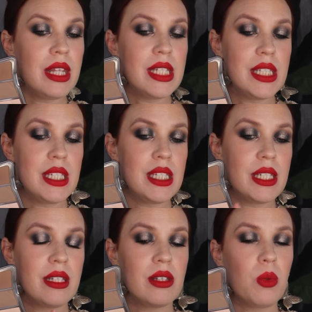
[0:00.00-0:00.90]
This
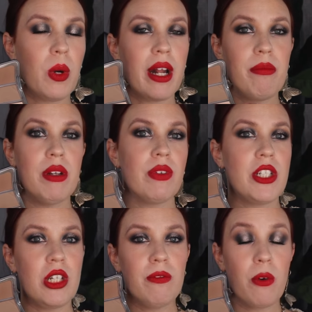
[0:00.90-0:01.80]
is the one I've been
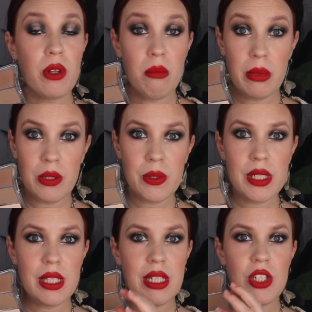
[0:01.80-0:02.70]
reaching for the
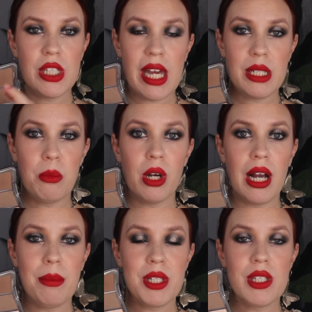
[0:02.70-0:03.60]
most. It just has more
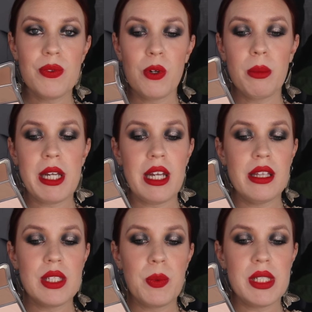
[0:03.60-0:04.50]
options for me.
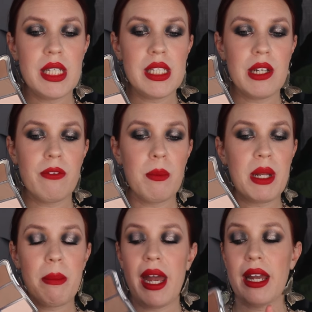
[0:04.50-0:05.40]
This one's easier for me
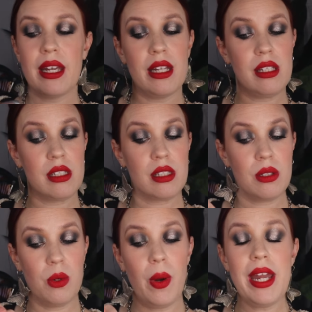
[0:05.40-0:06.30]
to pack. It is
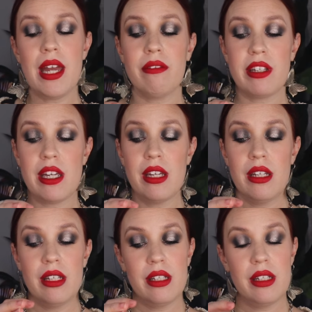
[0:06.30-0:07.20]
quite heavy.
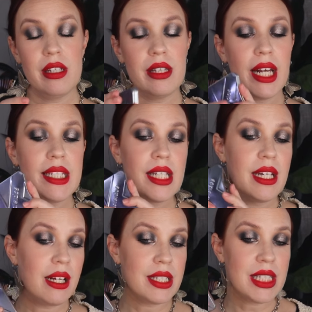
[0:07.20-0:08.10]
That's the
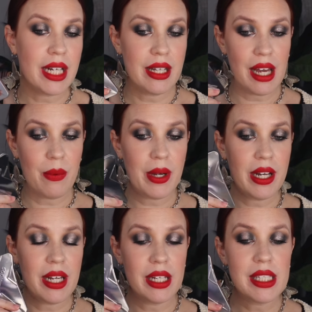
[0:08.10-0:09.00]
downside to that
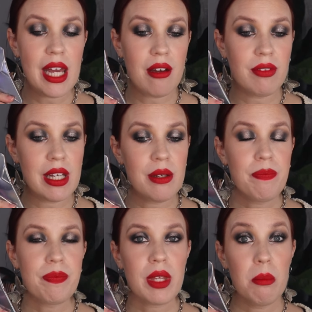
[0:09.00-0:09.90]
one. It is heavy,
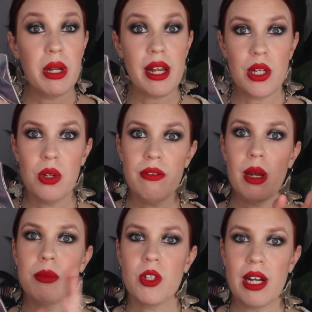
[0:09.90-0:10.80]
but I know if
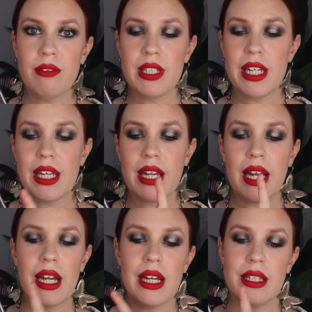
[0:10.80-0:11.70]
I'm traveling,
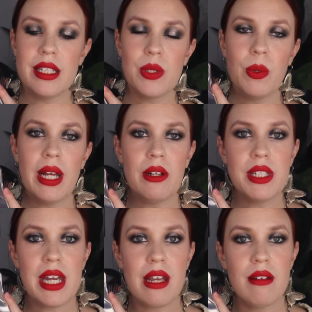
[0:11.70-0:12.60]
this one I'll
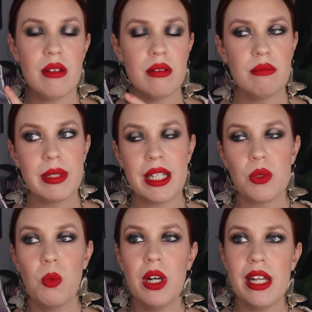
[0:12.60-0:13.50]
take
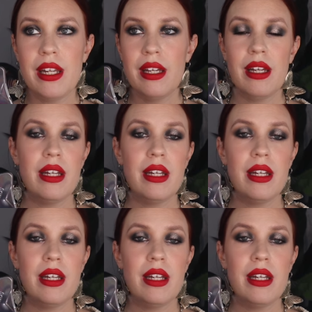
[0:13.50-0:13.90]
because one,